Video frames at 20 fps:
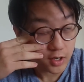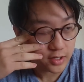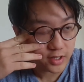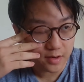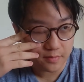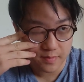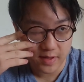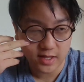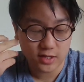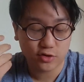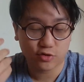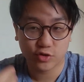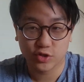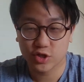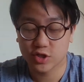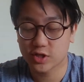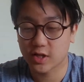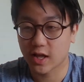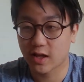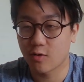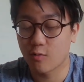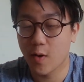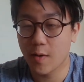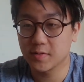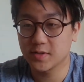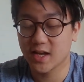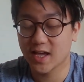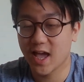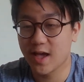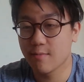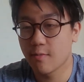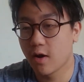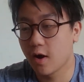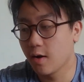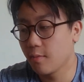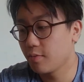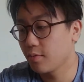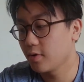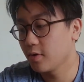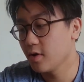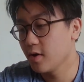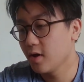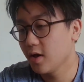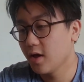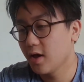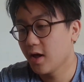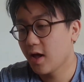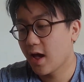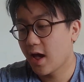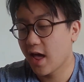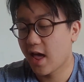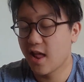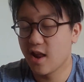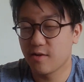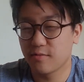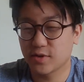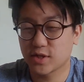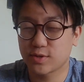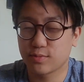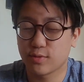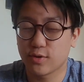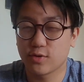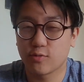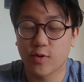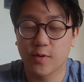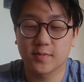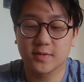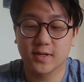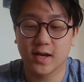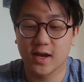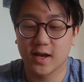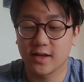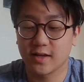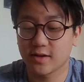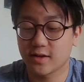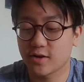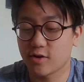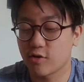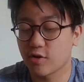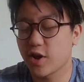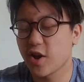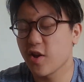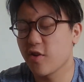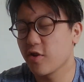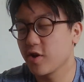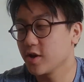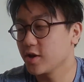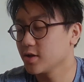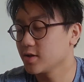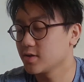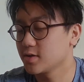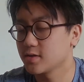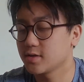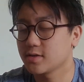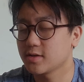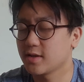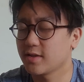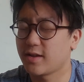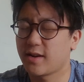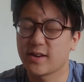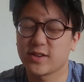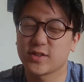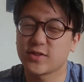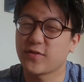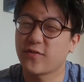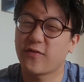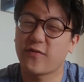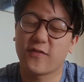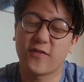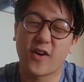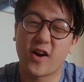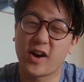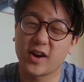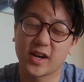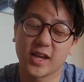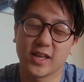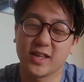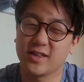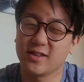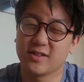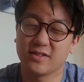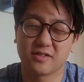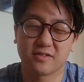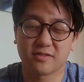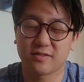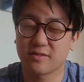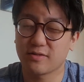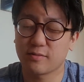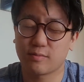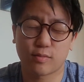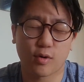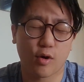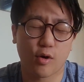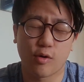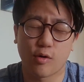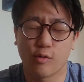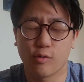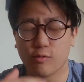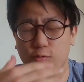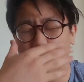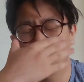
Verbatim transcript: I didn't mean to, just like a website came up, ended up exploring the website, got curious, and I just fucking, bro.